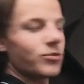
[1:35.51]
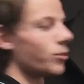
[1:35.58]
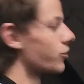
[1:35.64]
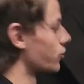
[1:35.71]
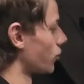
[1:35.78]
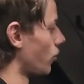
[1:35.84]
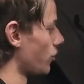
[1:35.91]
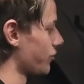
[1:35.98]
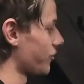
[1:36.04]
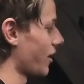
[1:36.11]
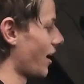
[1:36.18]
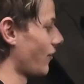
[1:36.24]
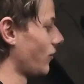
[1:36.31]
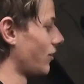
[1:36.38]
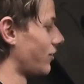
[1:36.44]
which will also
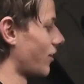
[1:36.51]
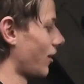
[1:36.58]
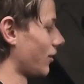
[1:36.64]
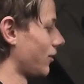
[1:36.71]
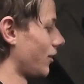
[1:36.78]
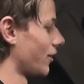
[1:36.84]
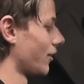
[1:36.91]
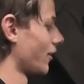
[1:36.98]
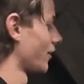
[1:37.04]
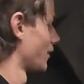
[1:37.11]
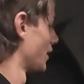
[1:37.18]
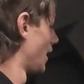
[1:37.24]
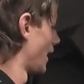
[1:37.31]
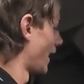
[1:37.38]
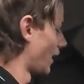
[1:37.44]
have the duck logo
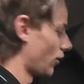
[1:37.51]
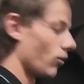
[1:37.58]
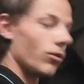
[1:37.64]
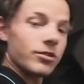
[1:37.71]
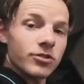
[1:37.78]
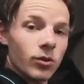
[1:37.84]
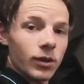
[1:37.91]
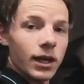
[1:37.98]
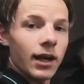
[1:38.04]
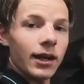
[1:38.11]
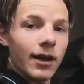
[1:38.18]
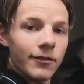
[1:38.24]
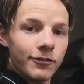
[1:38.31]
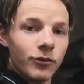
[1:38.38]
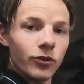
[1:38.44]
and also a
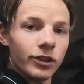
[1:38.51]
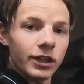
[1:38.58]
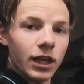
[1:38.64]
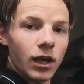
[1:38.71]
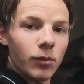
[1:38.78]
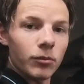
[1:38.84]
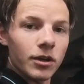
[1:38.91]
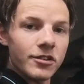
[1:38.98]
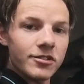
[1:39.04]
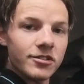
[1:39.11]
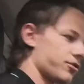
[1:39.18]
cutout for the armrest.